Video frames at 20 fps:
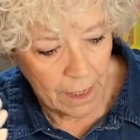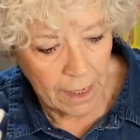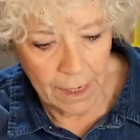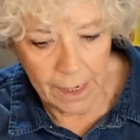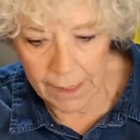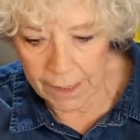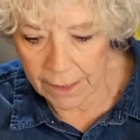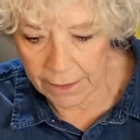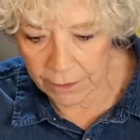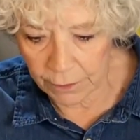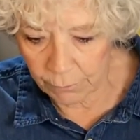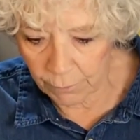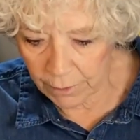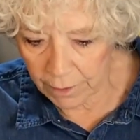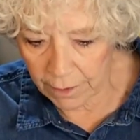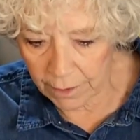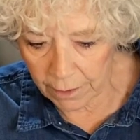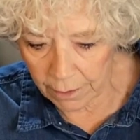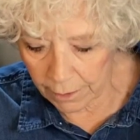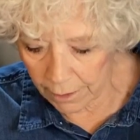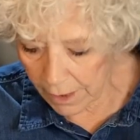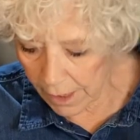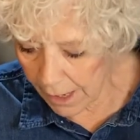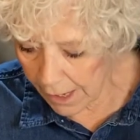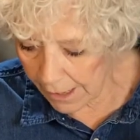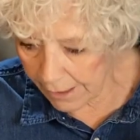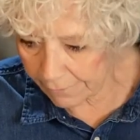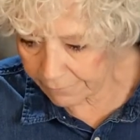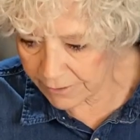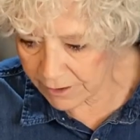And you want to
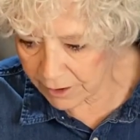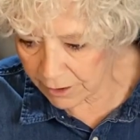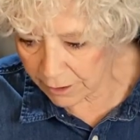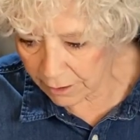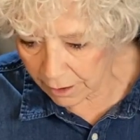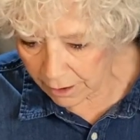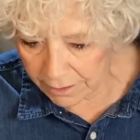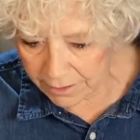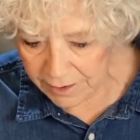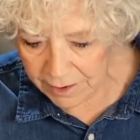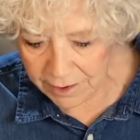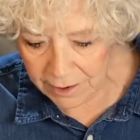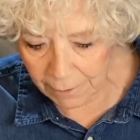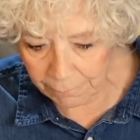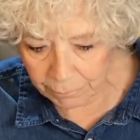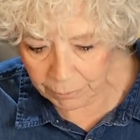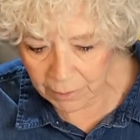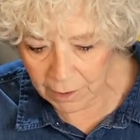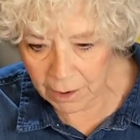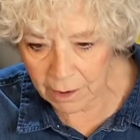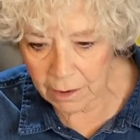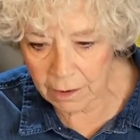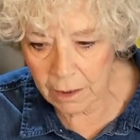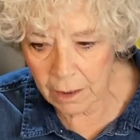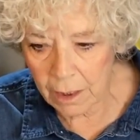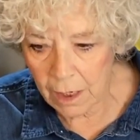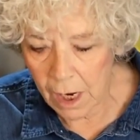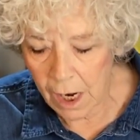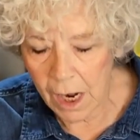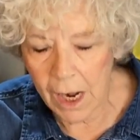have something.
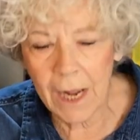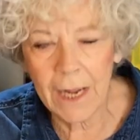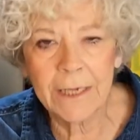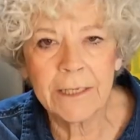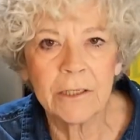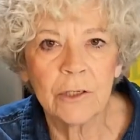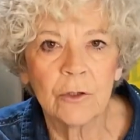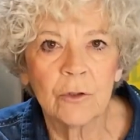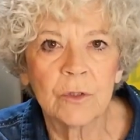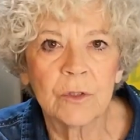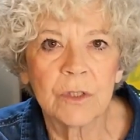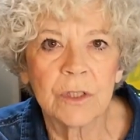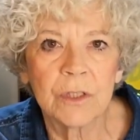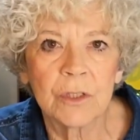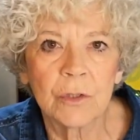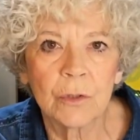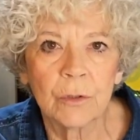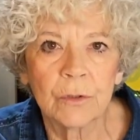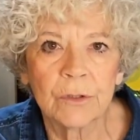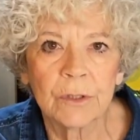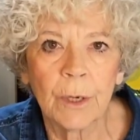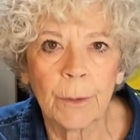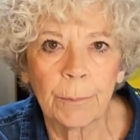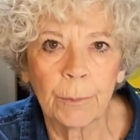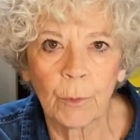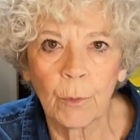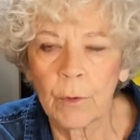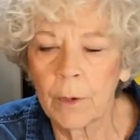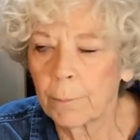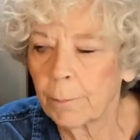I use this old
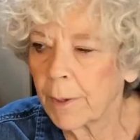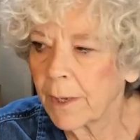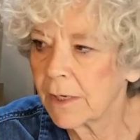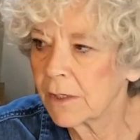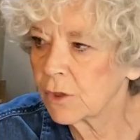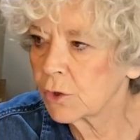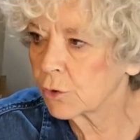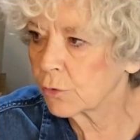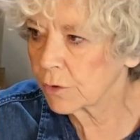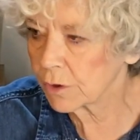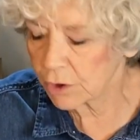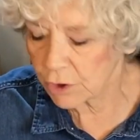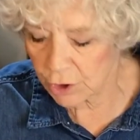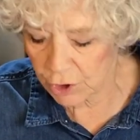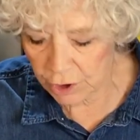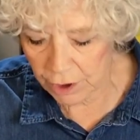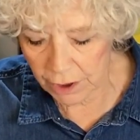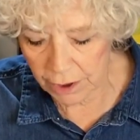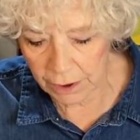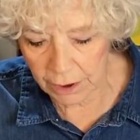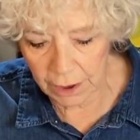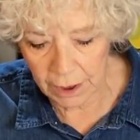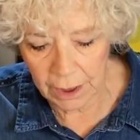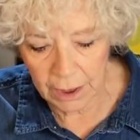Tupperware pastry sheet